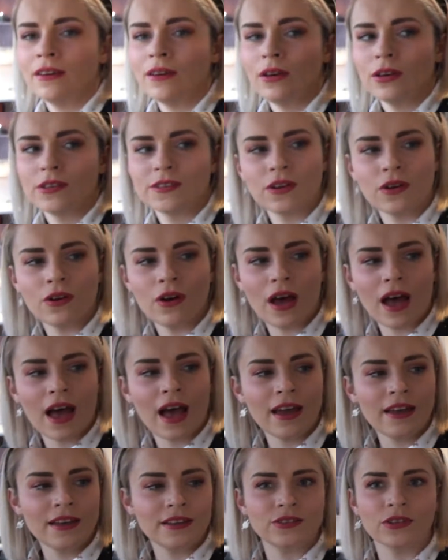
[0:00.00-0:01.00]
So
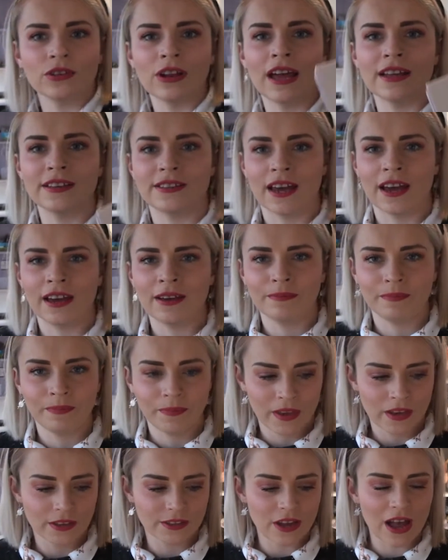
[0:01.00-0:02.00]
I don't like tight.
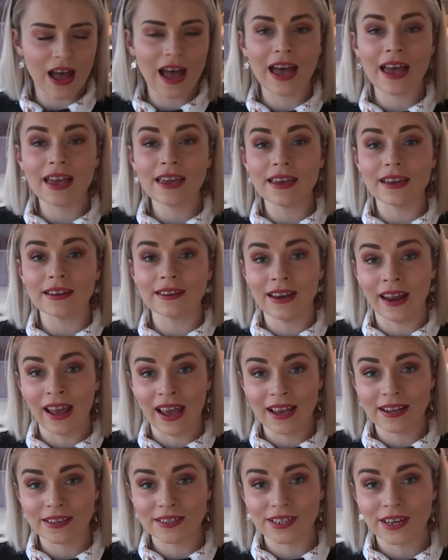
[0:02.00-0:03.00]
So I
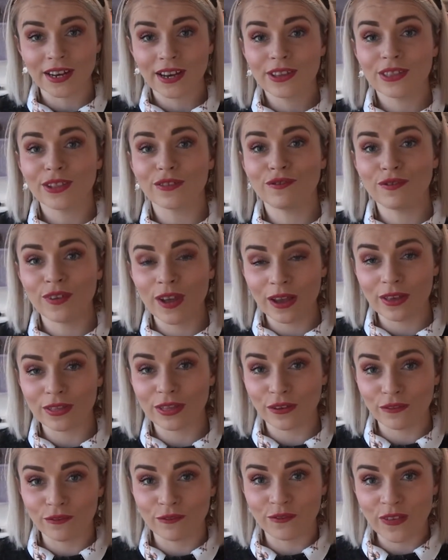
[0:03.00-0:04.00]
knit the
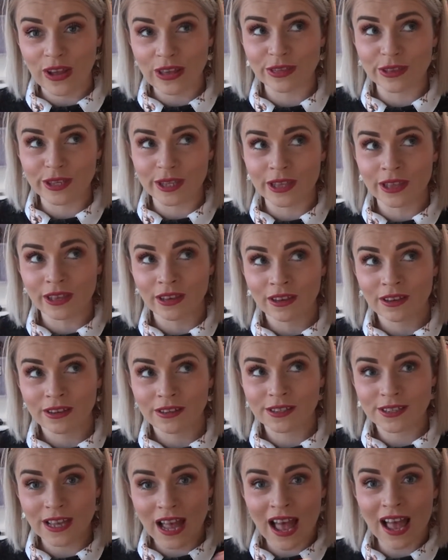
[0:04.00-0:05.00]
5th
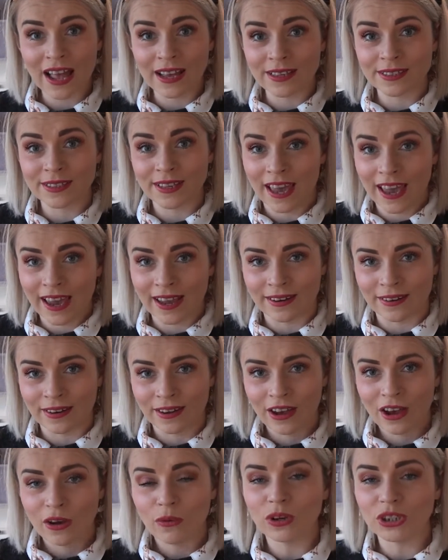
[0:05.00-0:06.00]
size in,
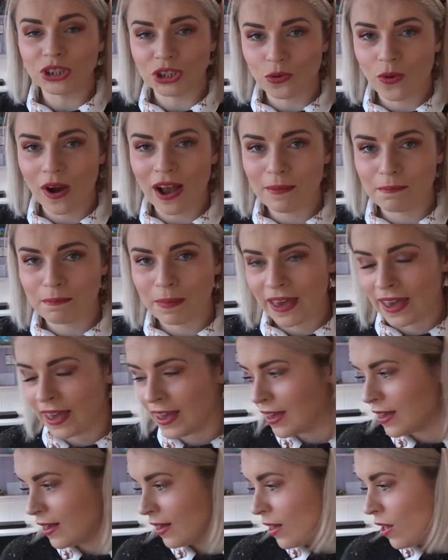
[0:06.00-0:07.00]
which is quite
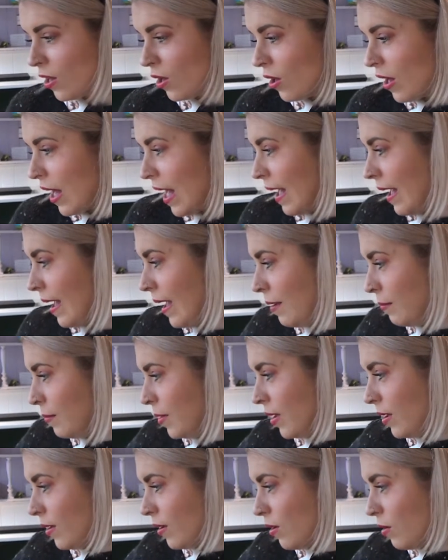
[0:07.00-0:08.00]
big.
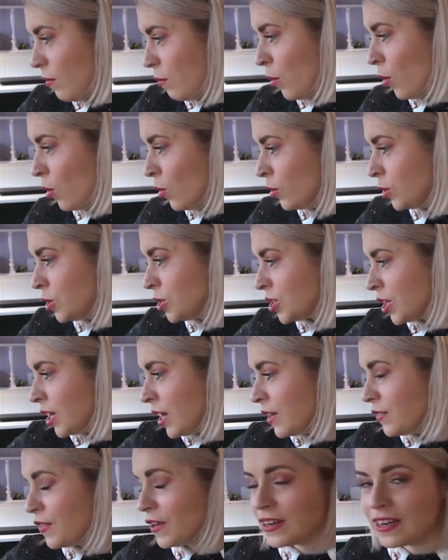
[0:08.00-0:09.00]
But
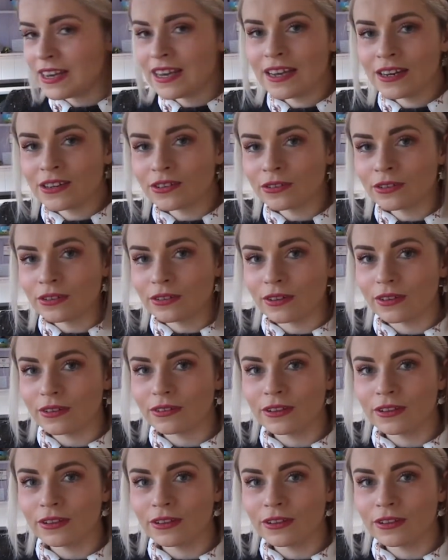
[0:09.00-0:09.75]
the needles